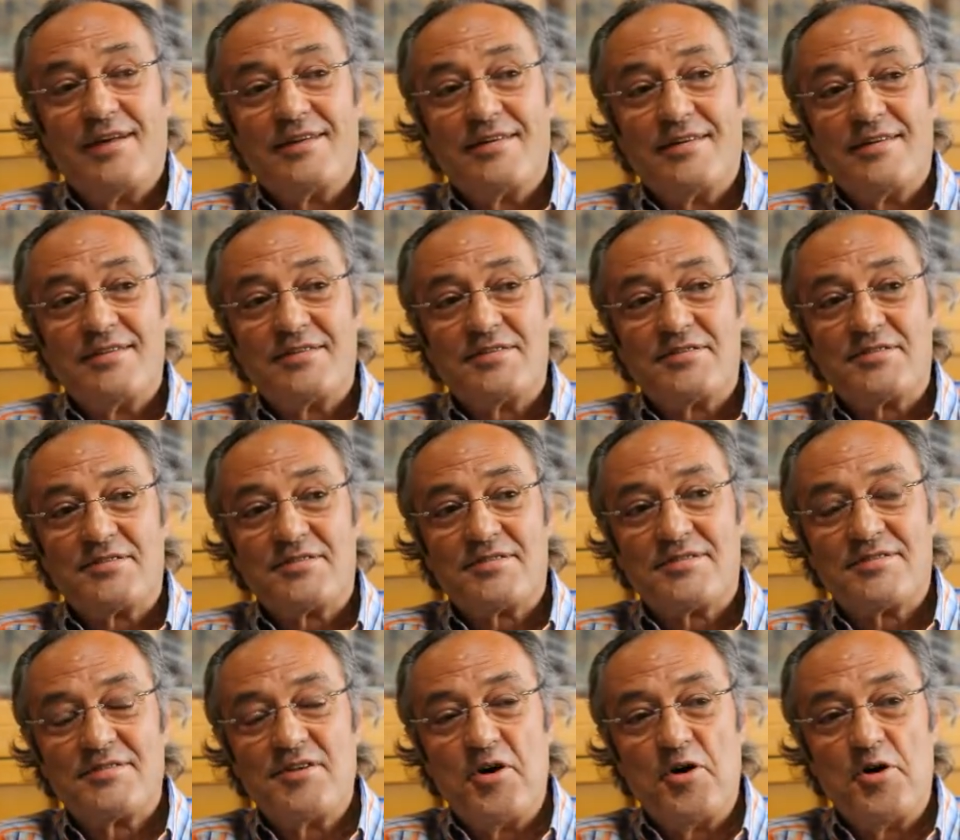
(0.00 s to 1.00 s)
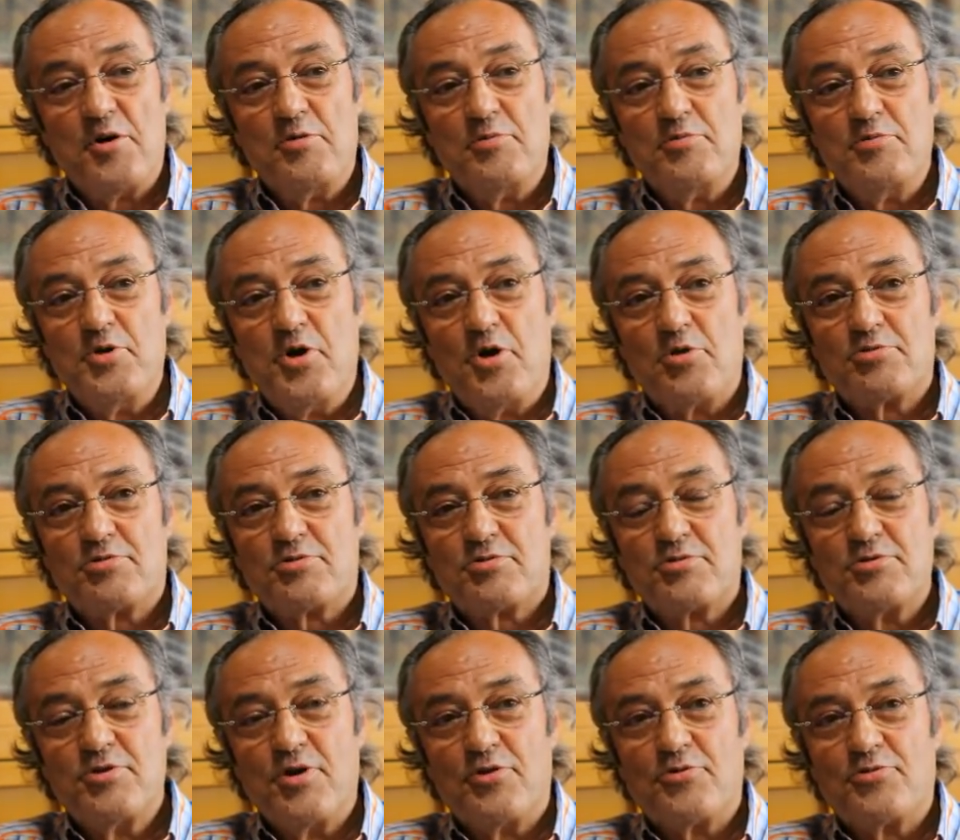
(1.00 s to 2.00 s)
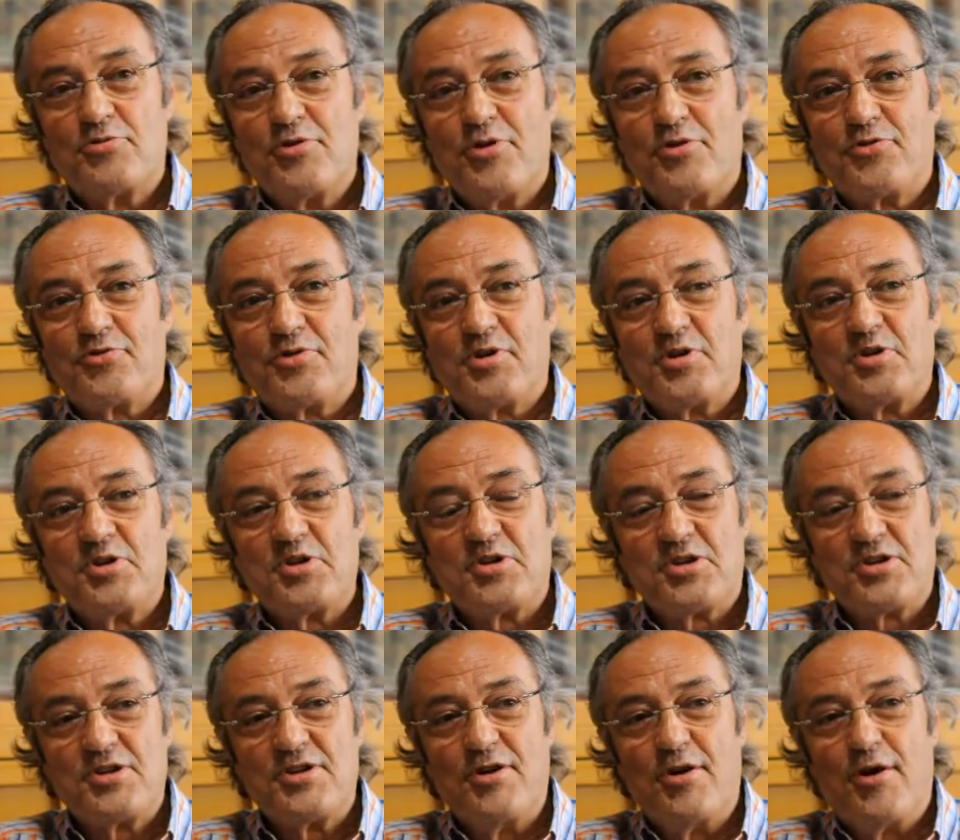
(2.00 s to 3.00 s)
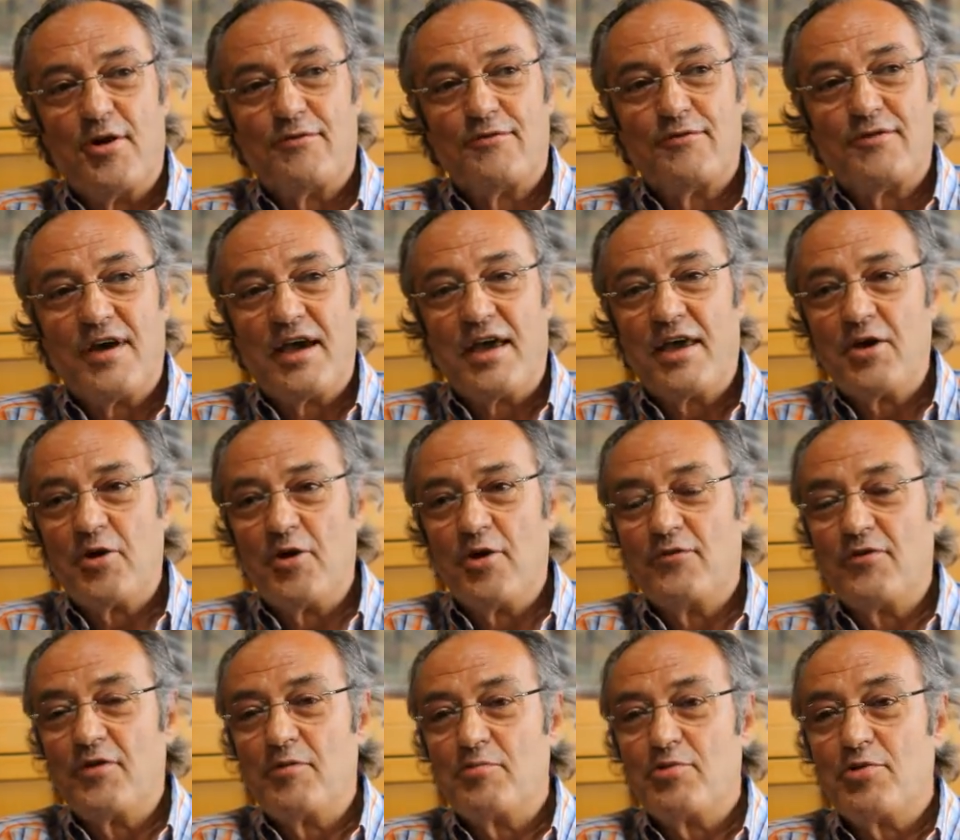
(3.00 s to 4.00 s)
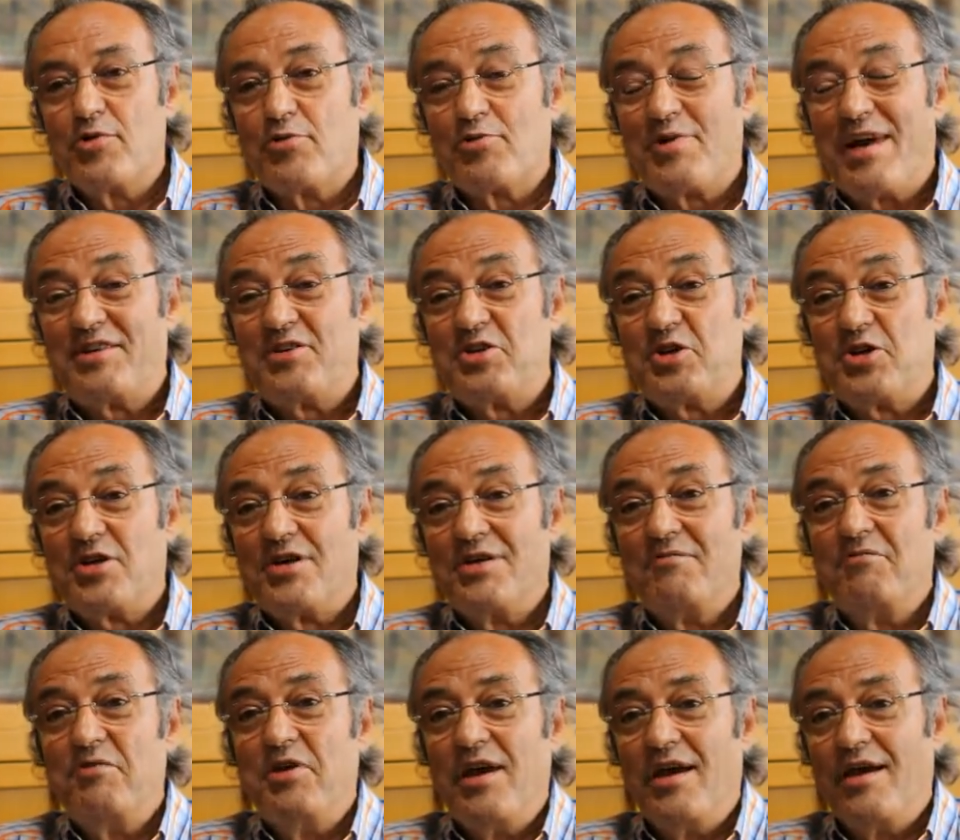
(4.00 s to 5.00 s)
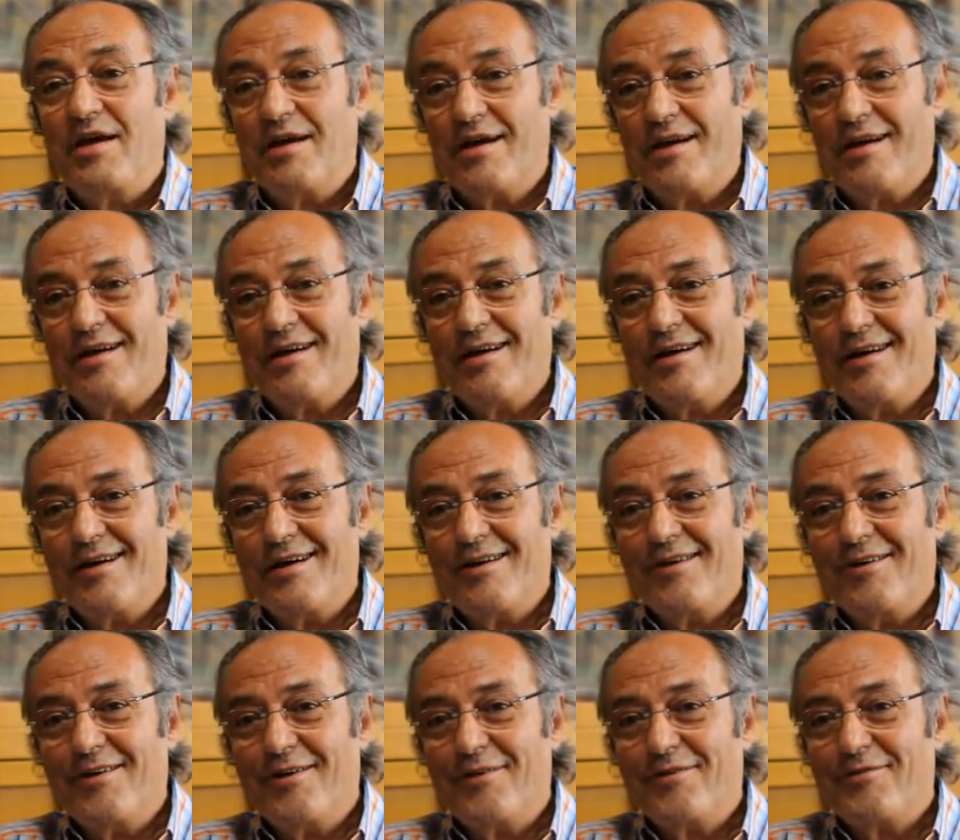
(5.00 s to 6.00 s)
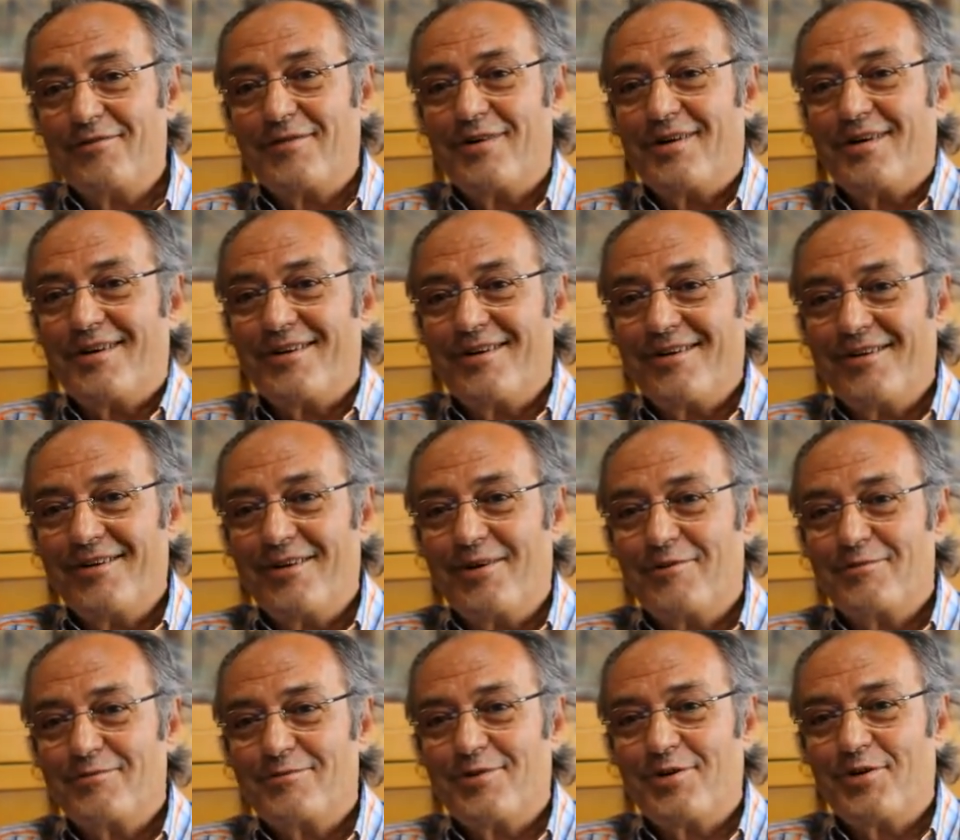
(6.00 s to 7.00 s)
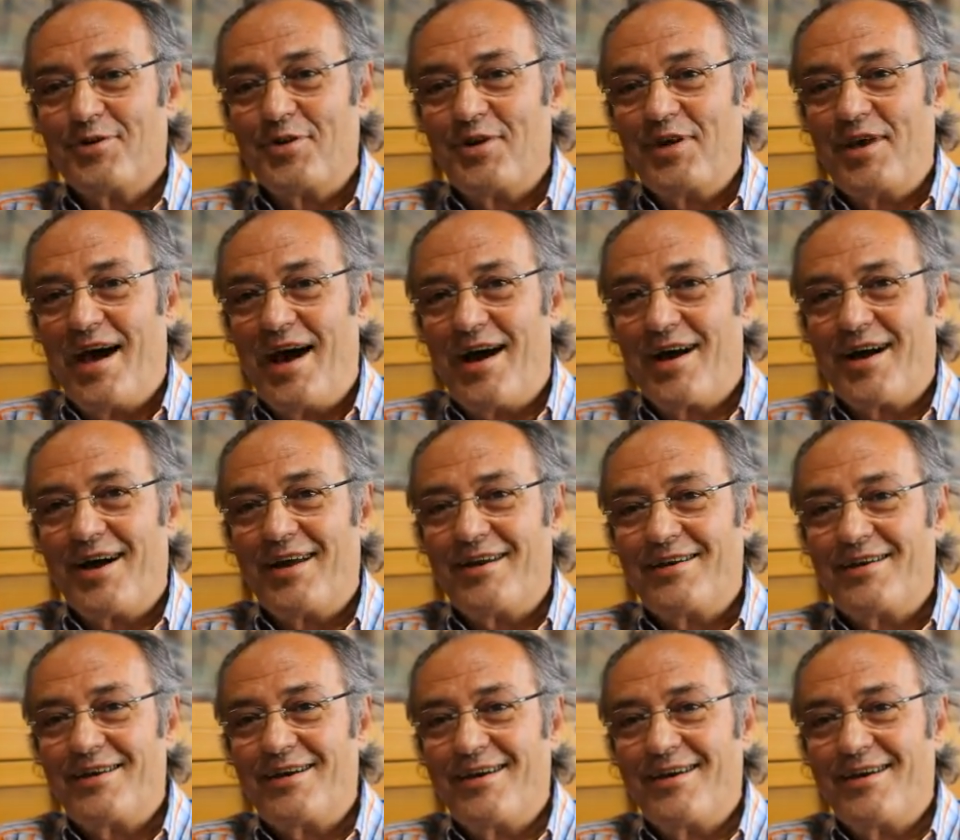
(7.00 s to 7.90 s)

There is no tradition of a bureaucratic career for the young and